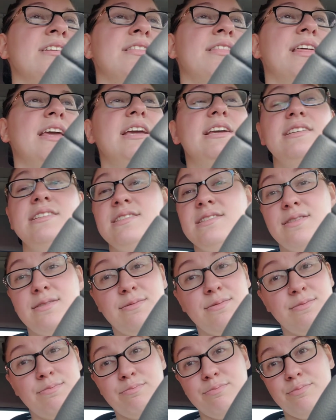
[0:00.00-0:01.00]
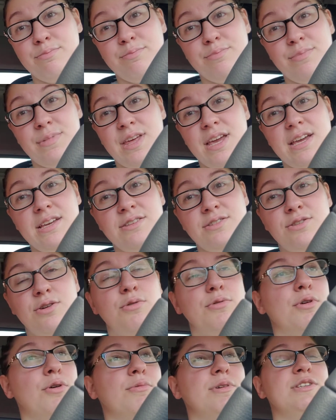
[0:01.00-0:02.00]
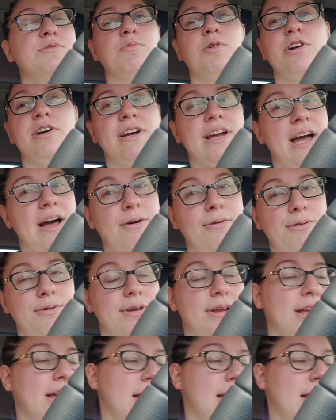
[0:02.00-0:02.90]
things don't always work out.